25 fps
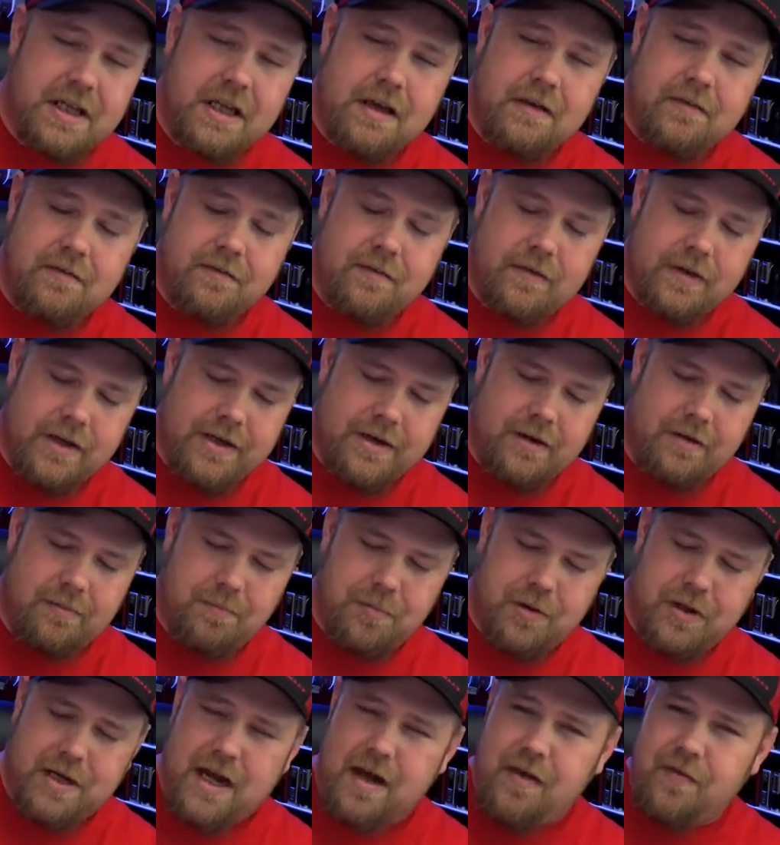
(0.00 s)
give,
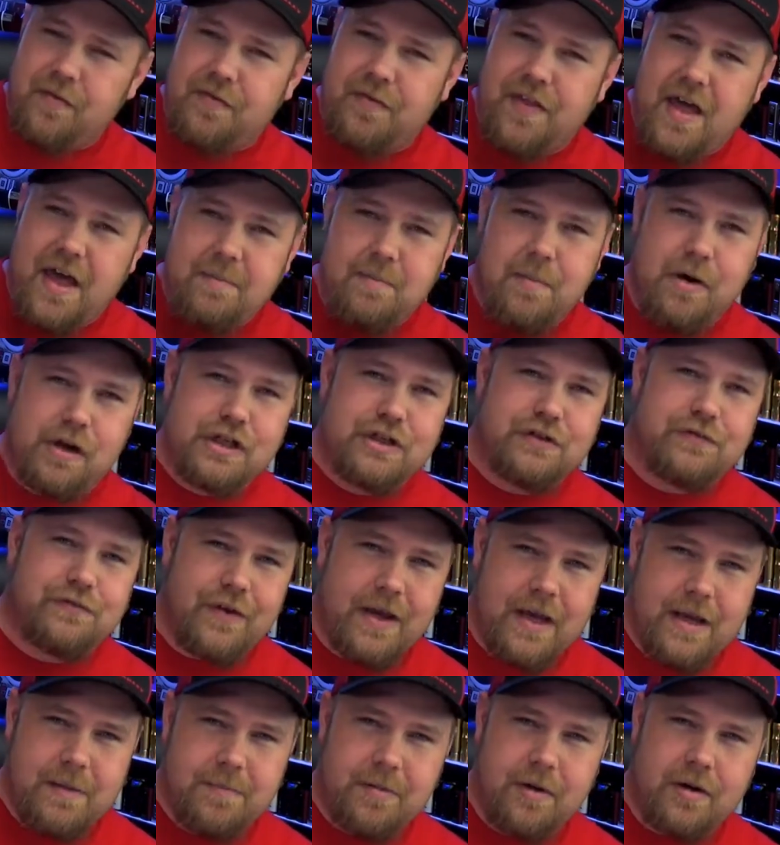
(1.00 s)
put out that much
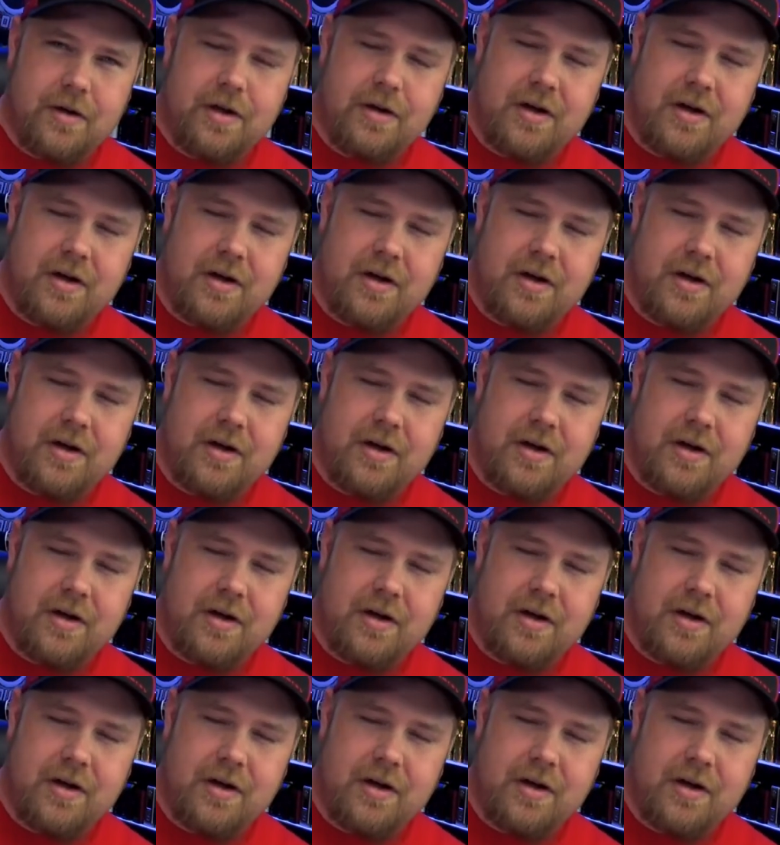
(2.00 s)
vapor.